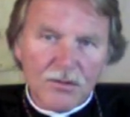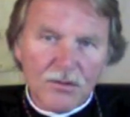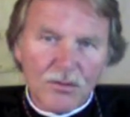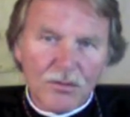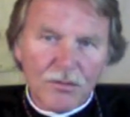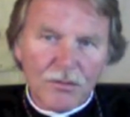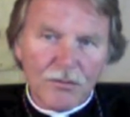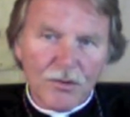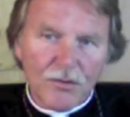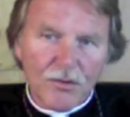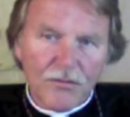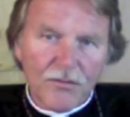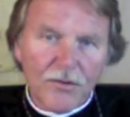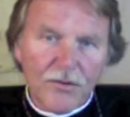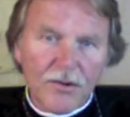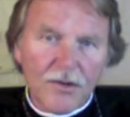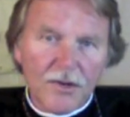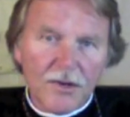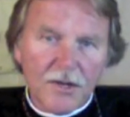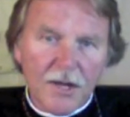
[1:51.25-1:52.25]
open more
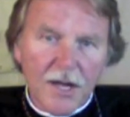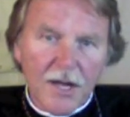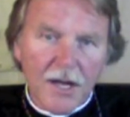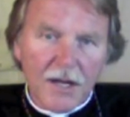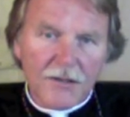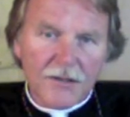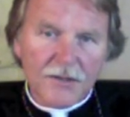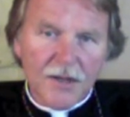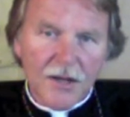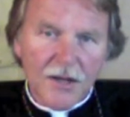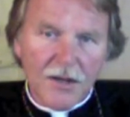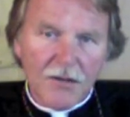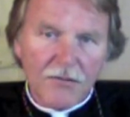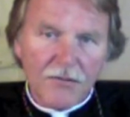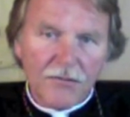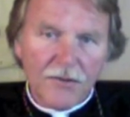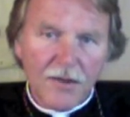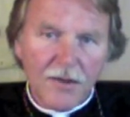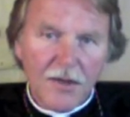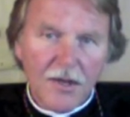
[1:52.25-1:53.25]
fully to God's gift.